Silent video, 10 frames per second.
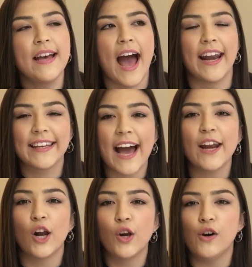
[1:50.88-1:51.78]
and again,
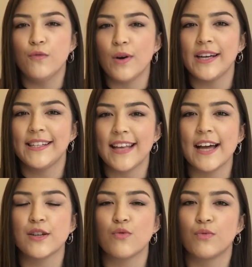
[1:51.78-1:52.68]
a lot of what he
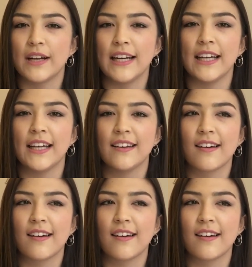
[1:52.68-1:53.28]
said really